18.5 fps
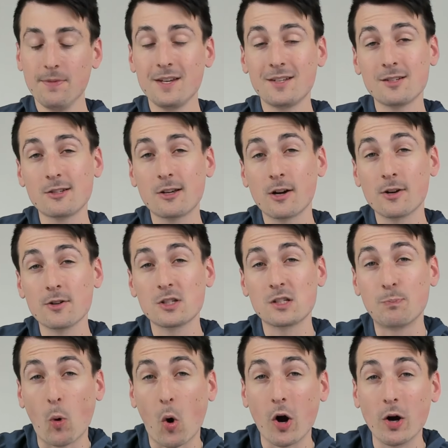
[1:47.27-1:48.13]
is going to
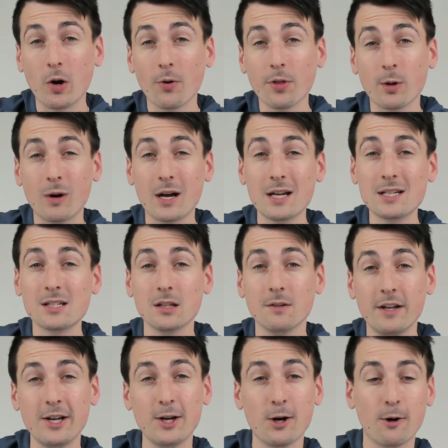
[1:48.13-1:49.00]
spoil the rest of the
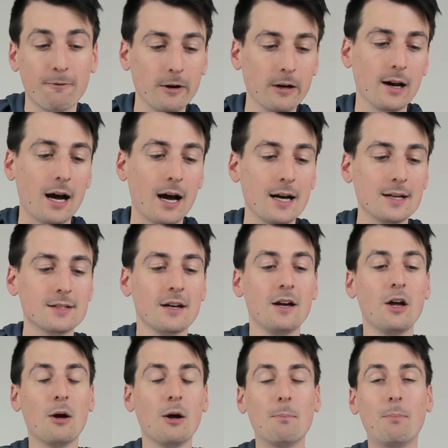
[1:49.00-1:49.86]
video for you guys,
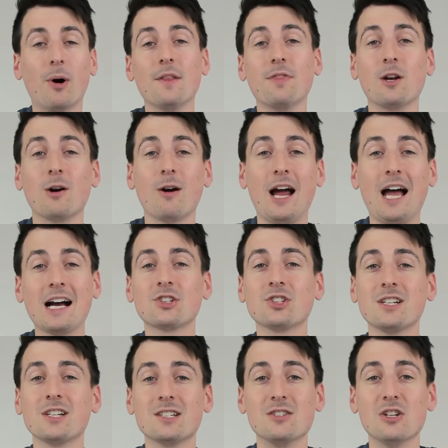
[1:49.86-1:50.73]
but there actually
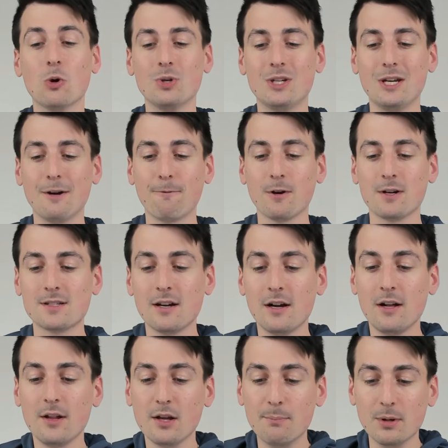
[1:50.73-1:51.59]
is no difference
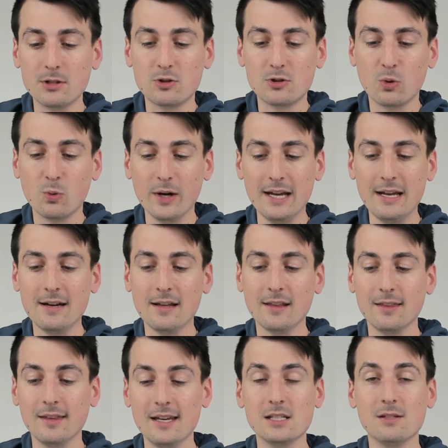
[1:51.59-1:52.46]
between
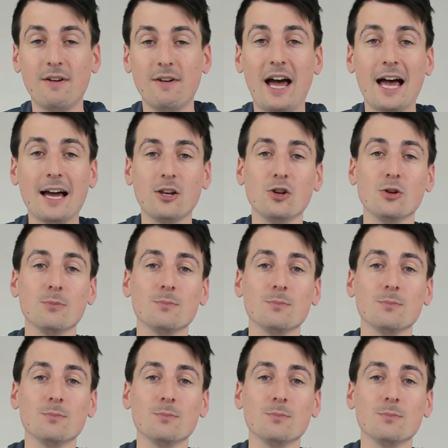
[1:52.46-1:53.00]
these vacuums.